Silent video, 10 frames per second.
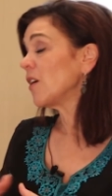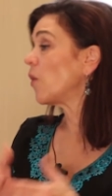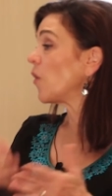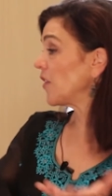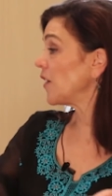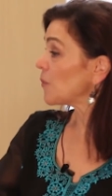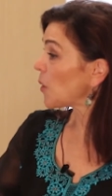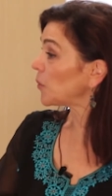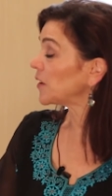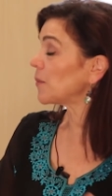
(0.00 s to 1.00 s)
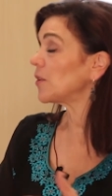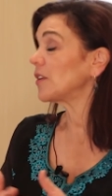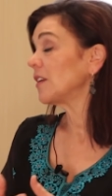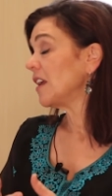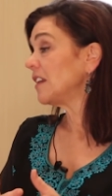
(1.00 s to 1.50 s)
or their mobile number
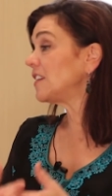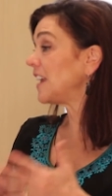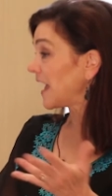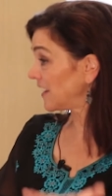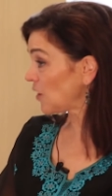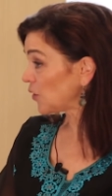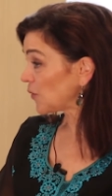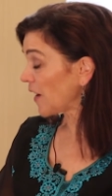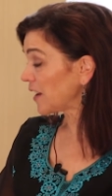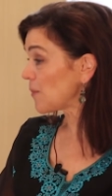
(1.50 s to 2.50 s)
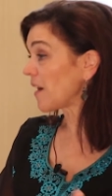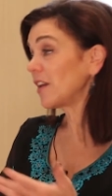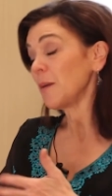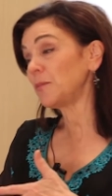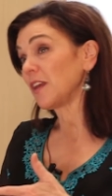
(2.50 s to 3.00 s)
to get notified about
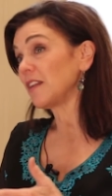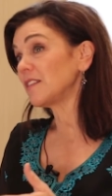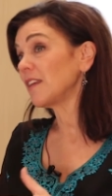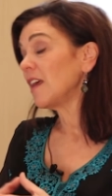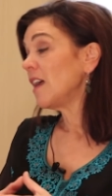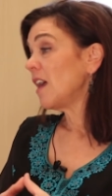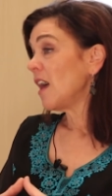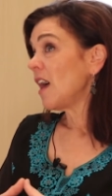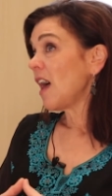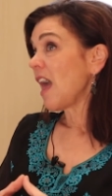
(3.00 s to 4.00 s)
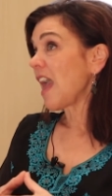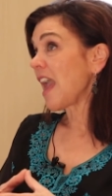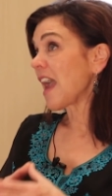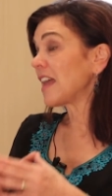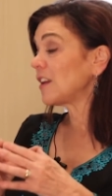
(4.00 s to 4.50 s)
updates.
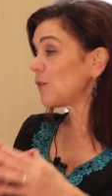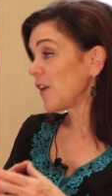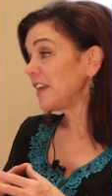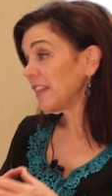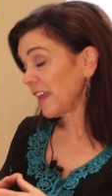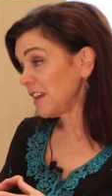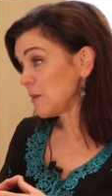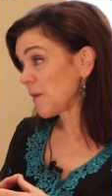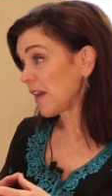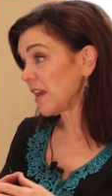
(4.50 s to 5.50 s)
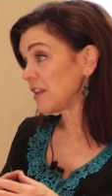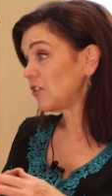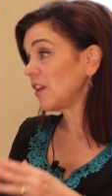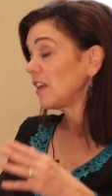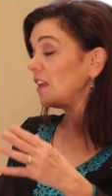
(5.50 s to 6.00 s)
And a fake landing page
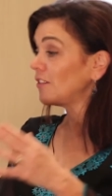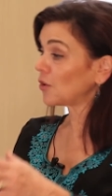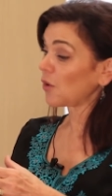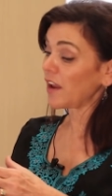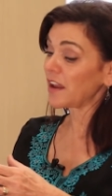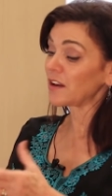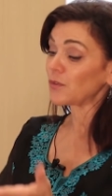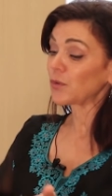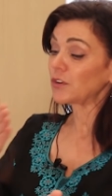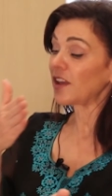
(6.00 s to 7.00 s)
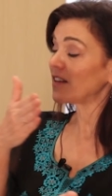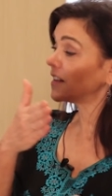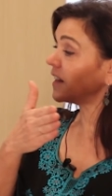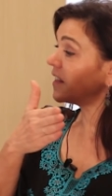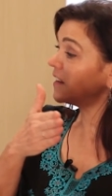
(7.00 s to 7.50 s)
is great for testing
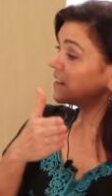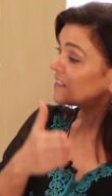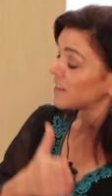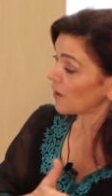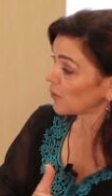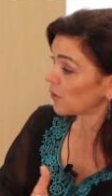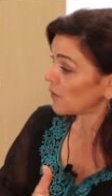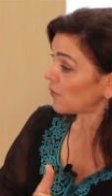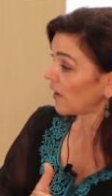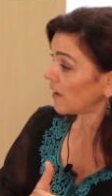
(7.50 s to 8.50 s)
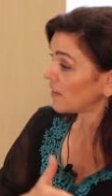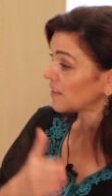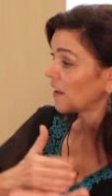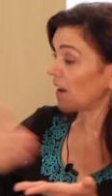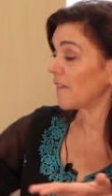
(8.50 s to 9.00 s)
the discovery phase
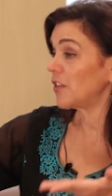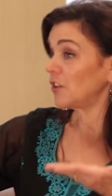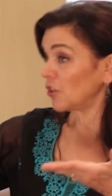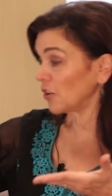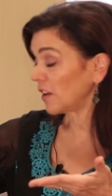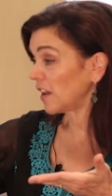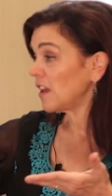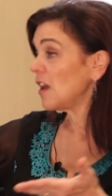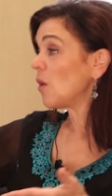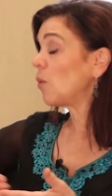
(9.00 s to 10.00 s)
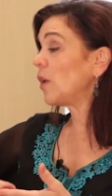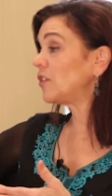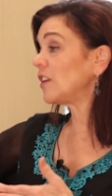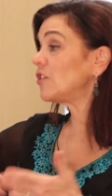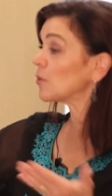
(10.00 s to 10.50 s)
of the journey, which
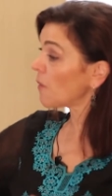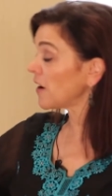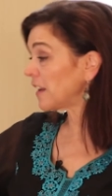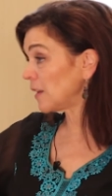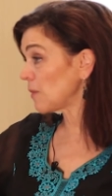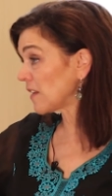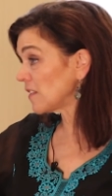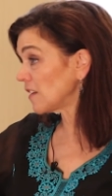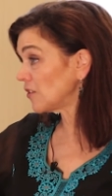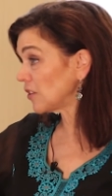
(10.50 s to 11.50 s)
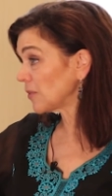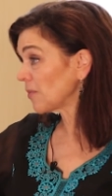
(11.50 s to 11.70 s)
is your marketing message.